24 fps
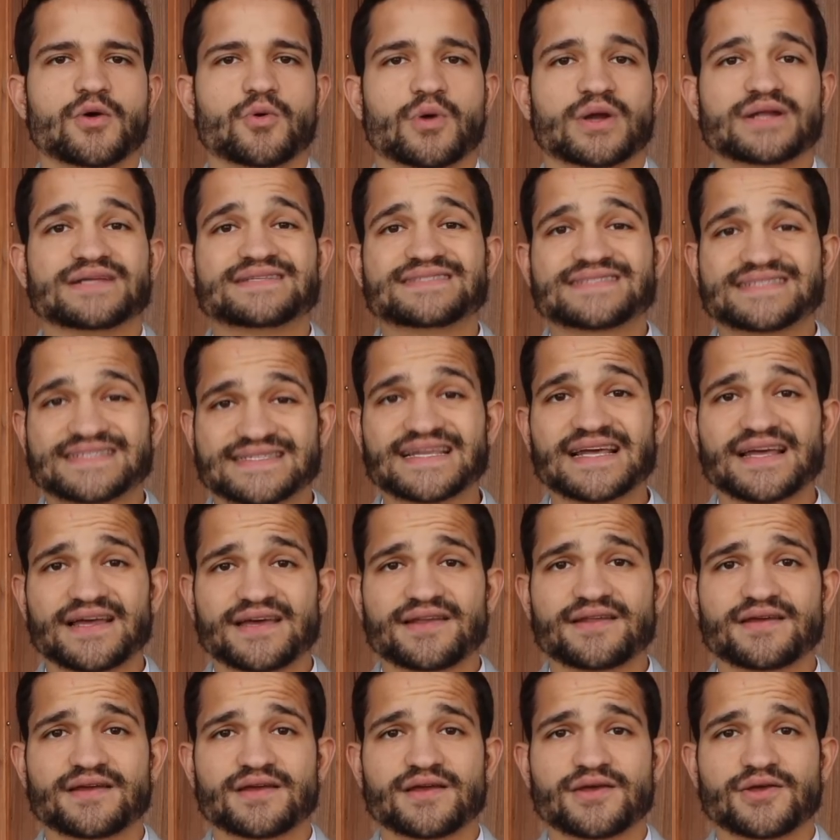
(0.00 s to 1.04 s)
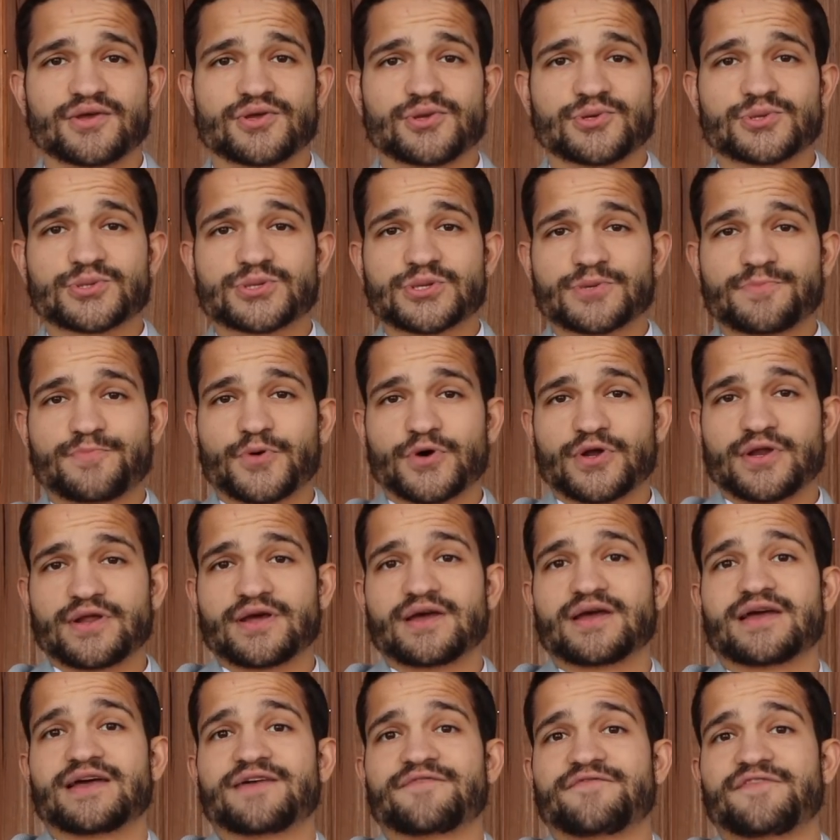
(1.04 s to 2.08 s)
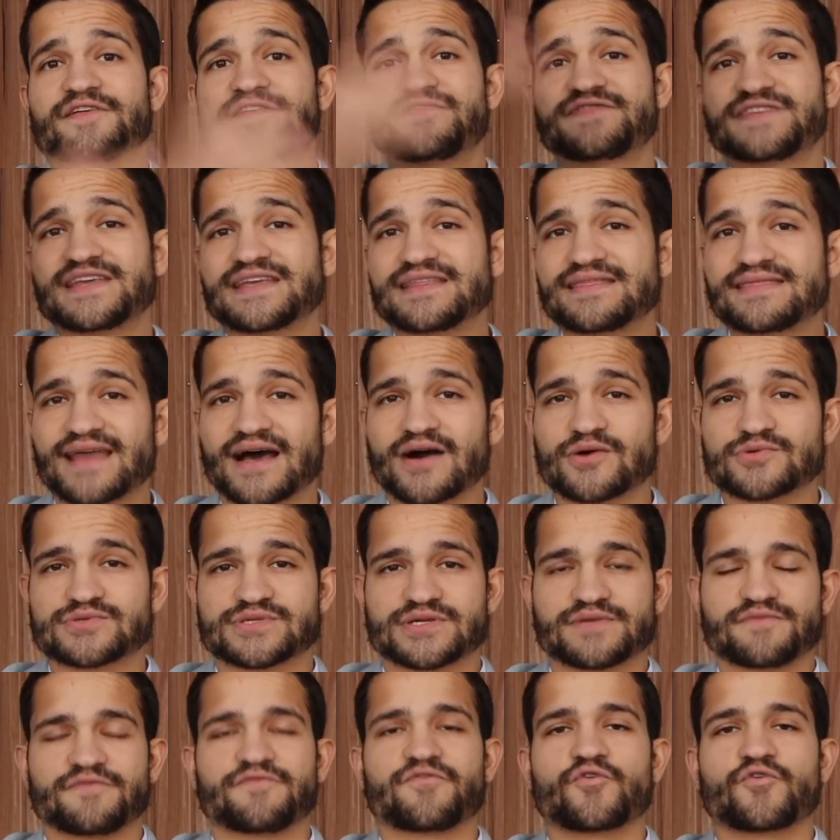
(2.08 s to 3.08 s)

when instead you should put 15,000,